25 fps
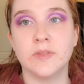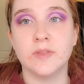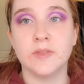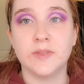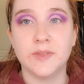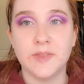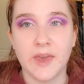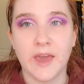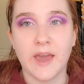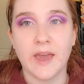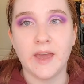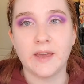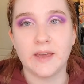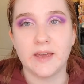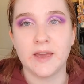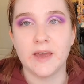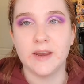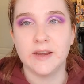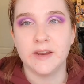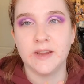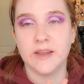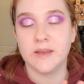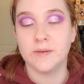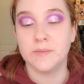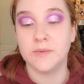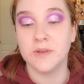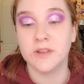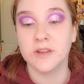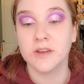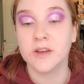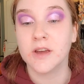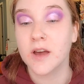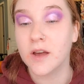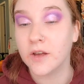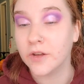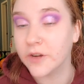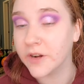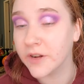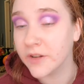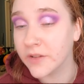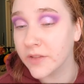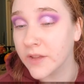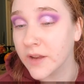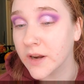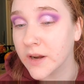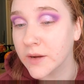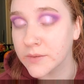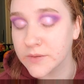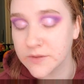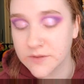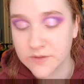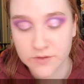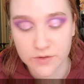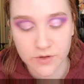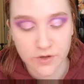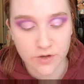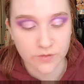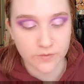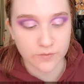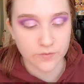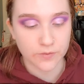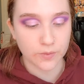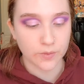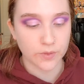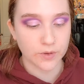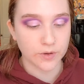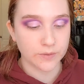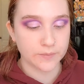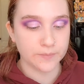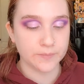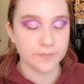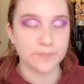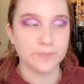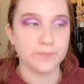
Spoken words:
That kind of gave me the color that I was looking for.